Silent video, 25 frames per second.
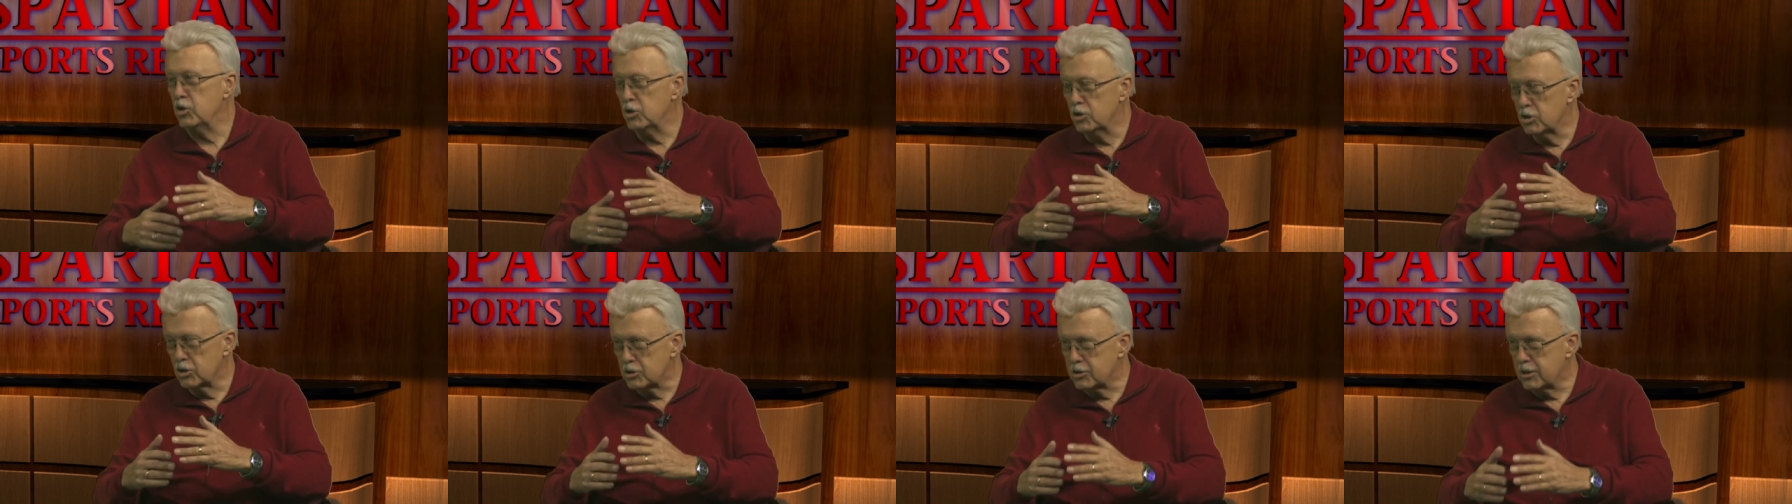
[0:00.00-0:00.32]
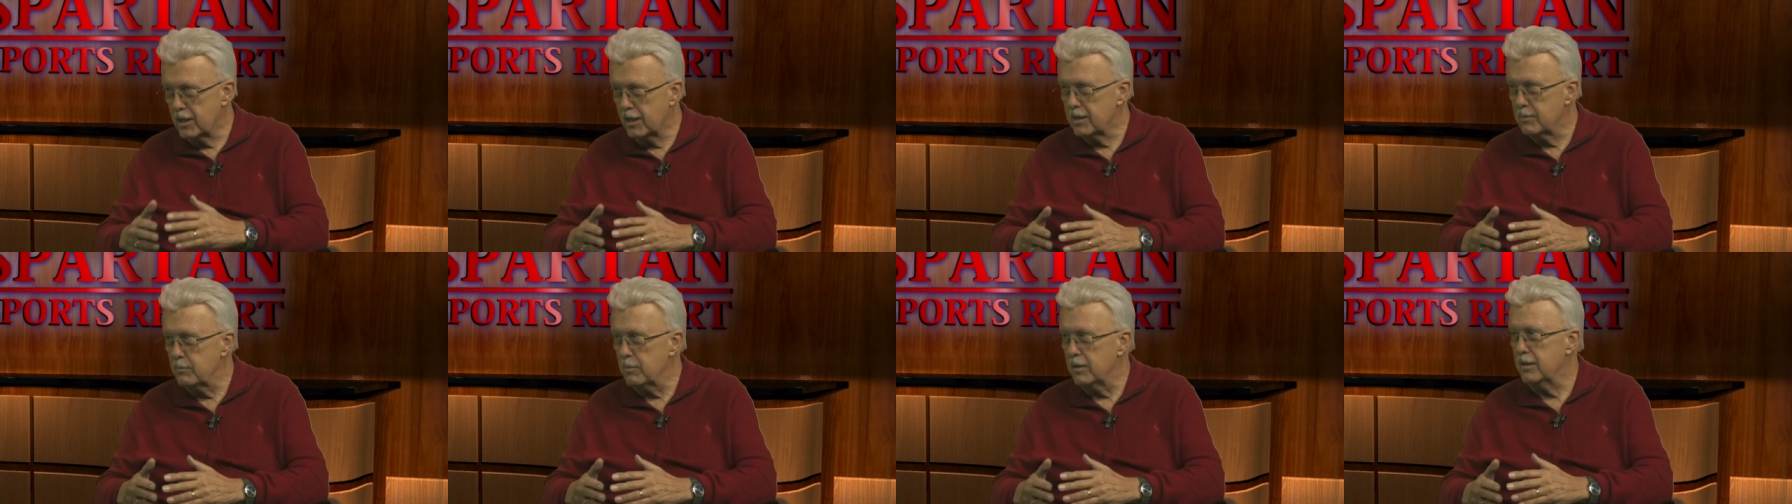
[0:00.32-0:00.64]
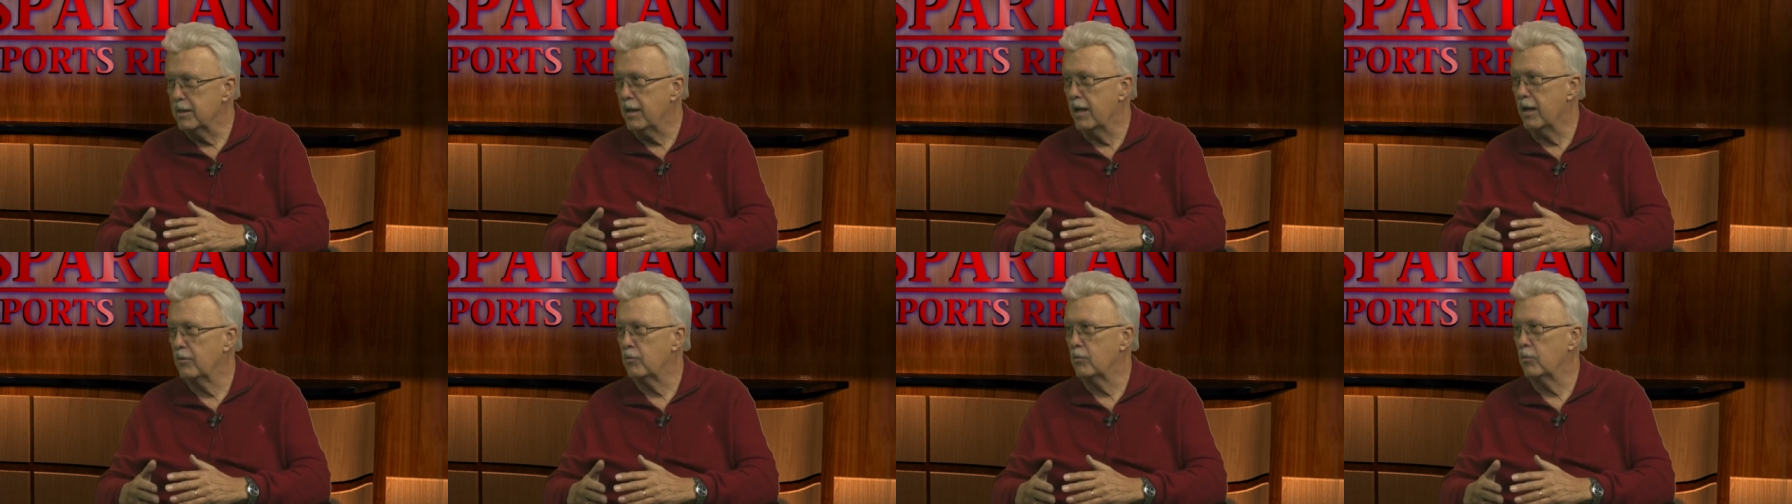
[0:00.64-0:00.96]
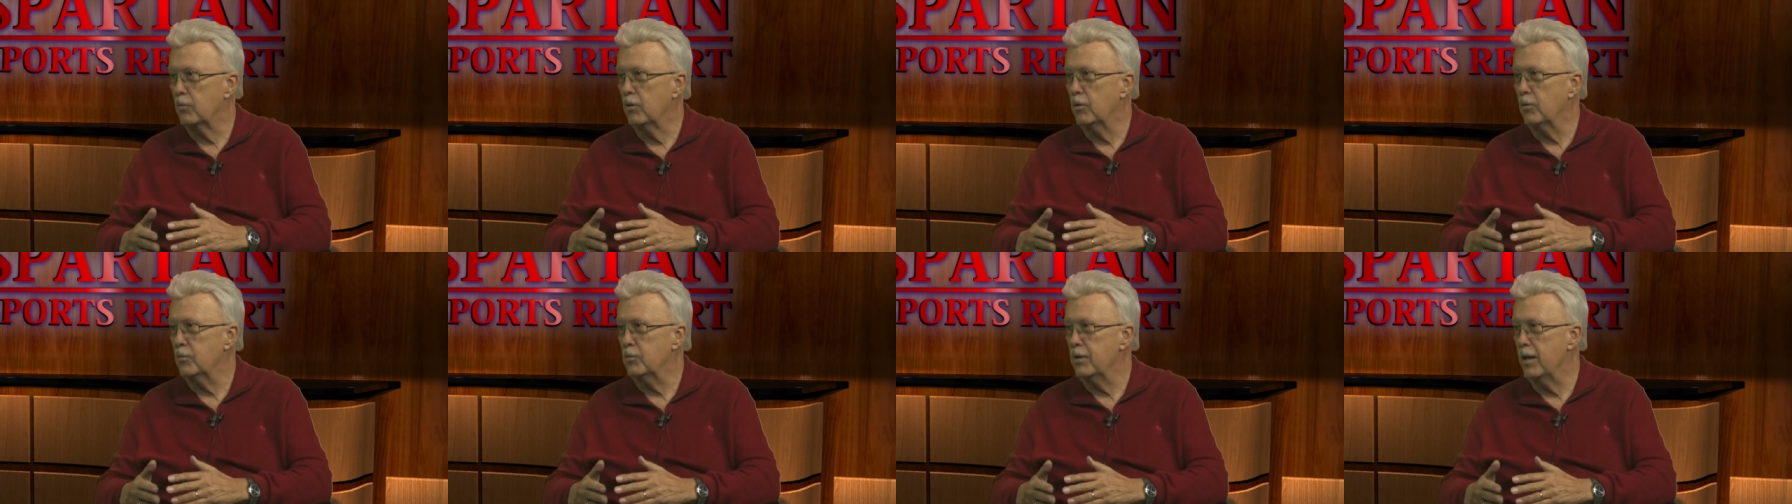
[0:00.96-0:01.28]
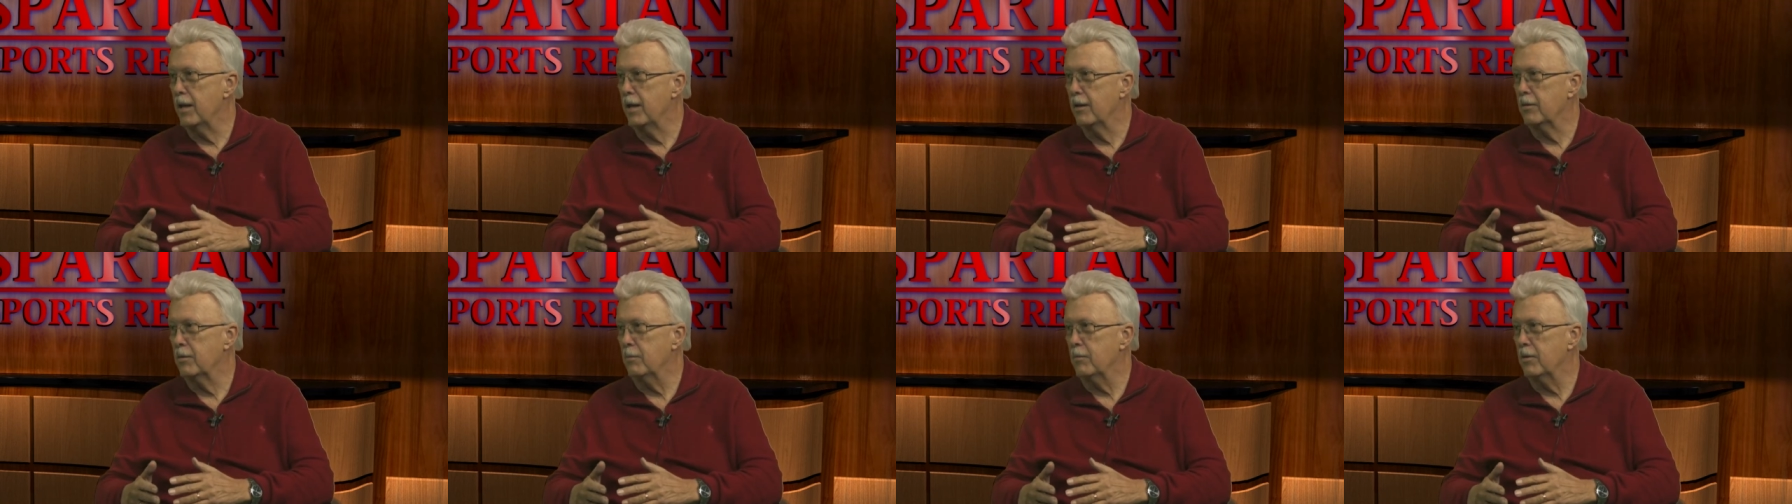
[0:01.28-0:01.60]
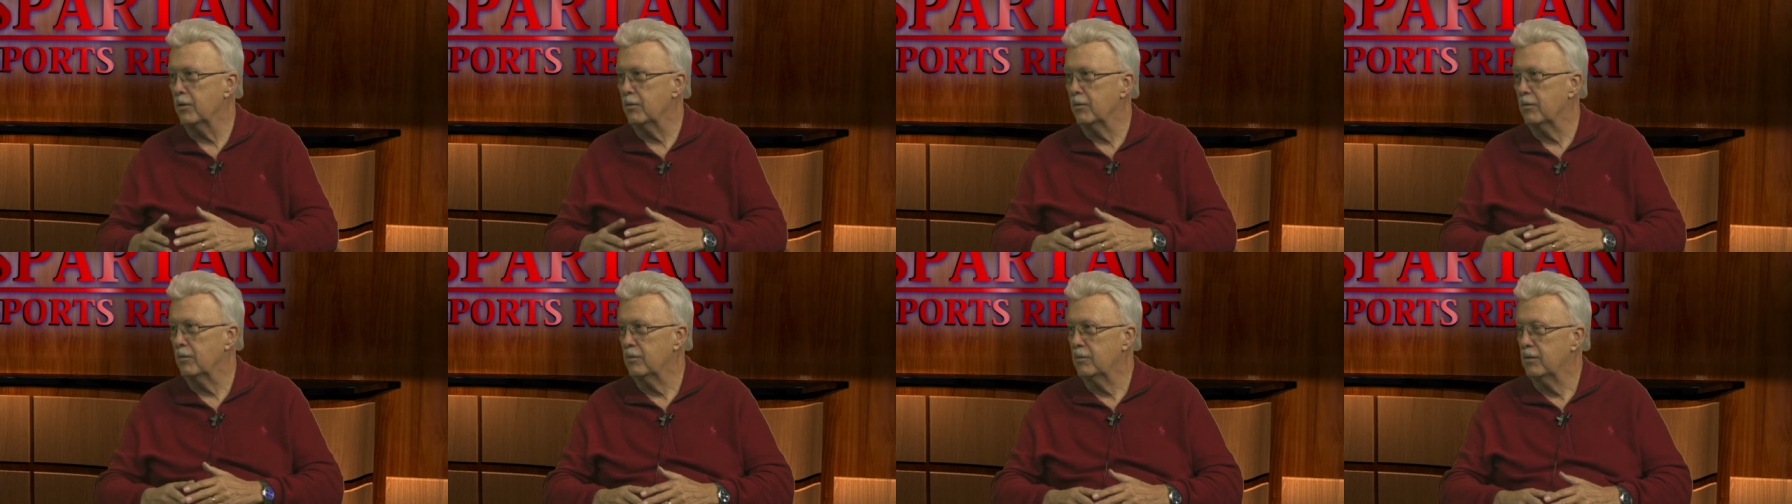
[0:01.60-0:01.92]
you just had to be down the road, down right. the
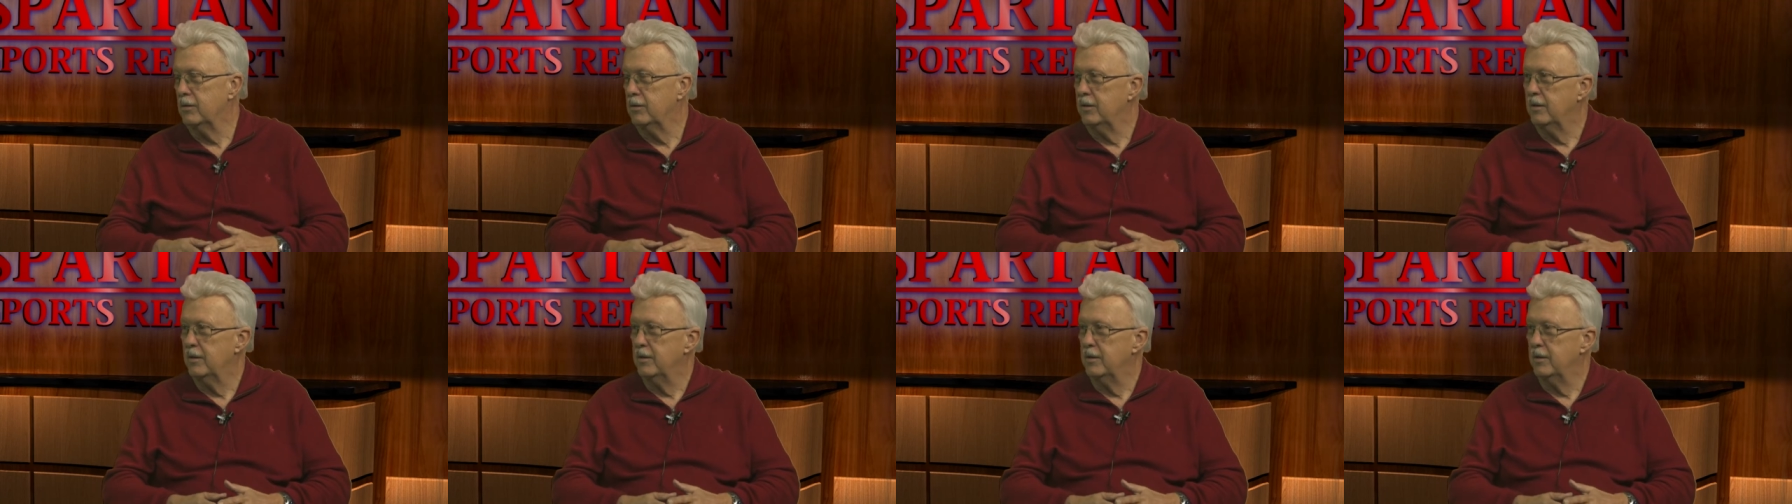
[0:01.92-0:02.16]
middle, yeah.